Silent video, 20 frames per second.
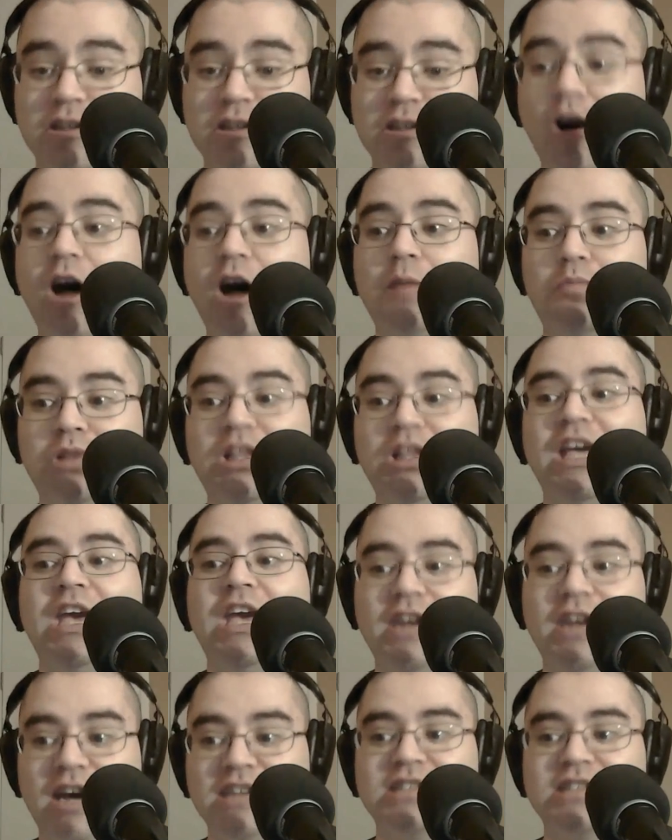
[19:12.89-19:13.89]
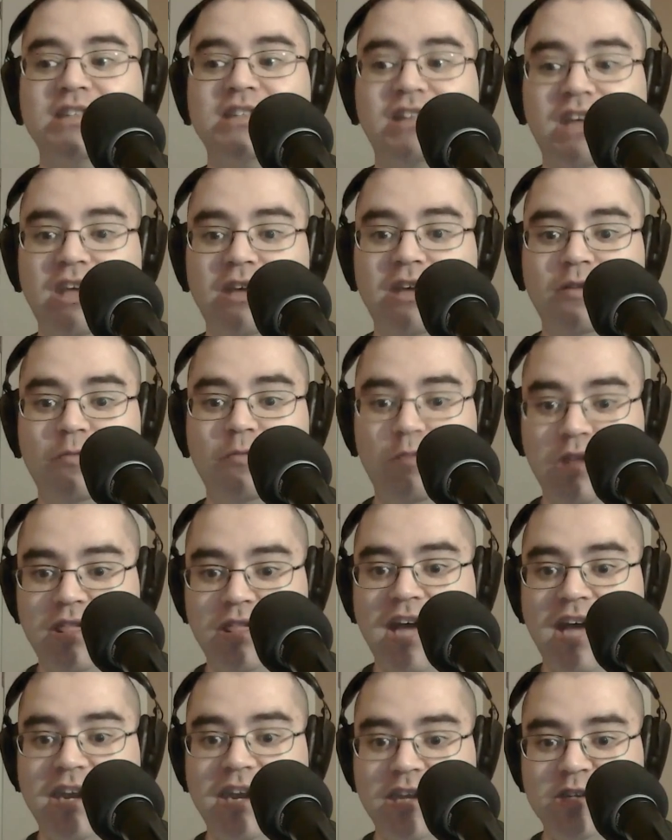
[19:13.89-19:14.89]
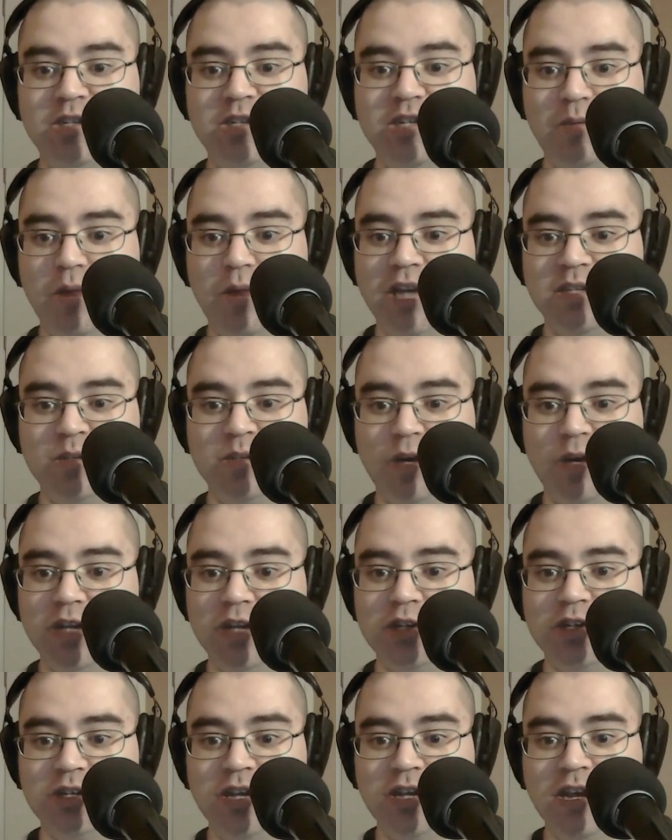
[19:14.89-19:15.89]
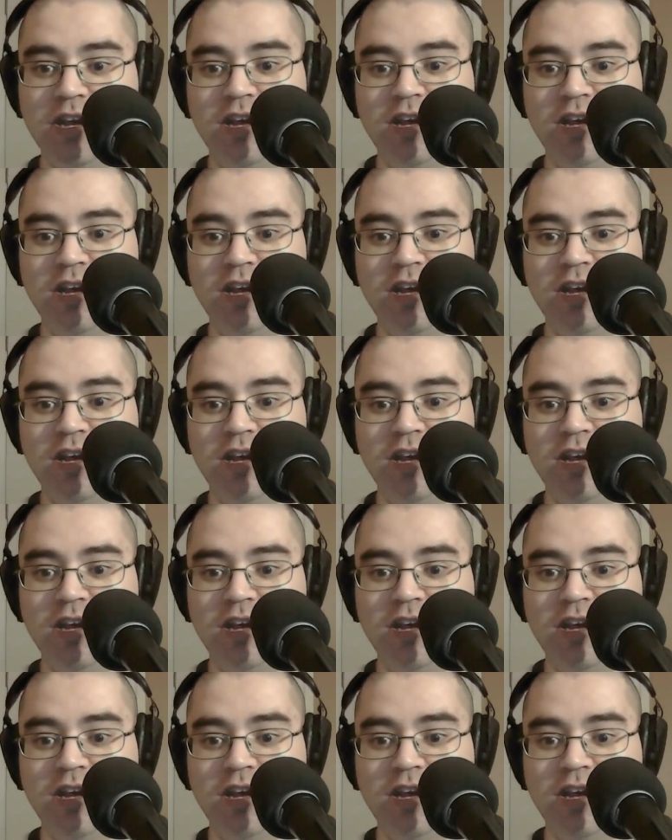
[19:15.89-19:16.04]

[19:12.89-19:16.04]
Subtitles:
not play nicely with that HDMI switch.